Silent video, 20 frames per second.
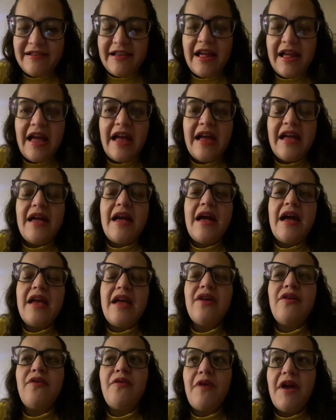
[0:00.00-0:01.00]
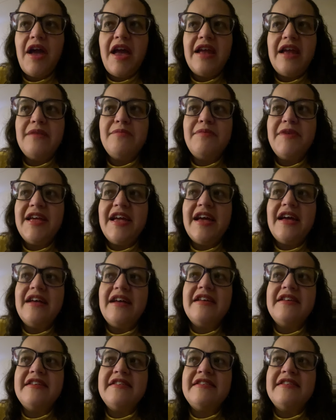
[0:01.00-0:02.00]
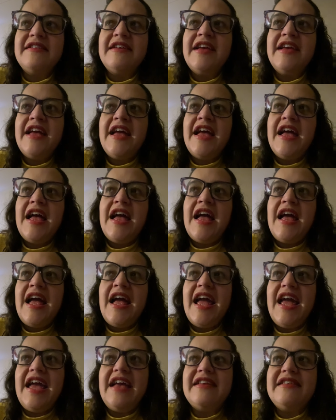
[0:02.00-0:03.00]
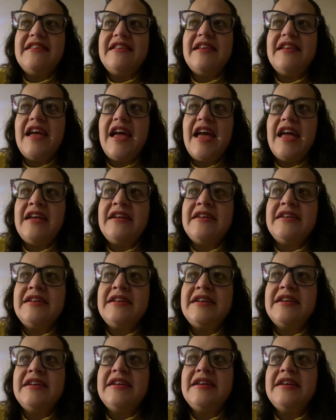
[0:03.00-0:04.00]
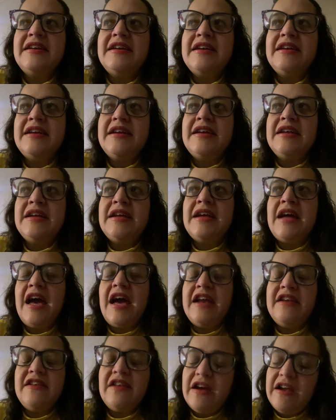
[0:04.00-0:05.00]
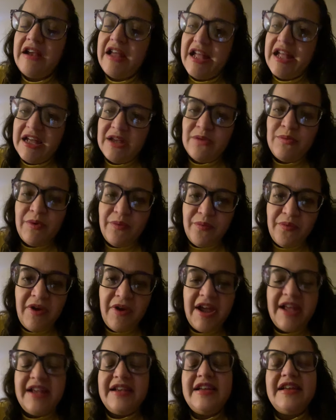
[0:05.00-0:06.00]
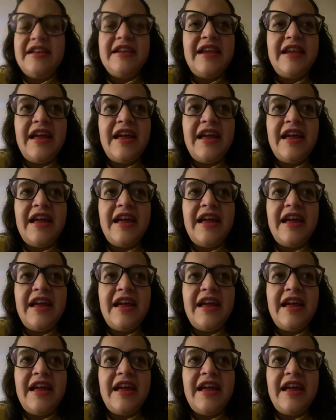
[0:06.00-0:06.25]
Like I cried because it's like I thought I could be pregnant.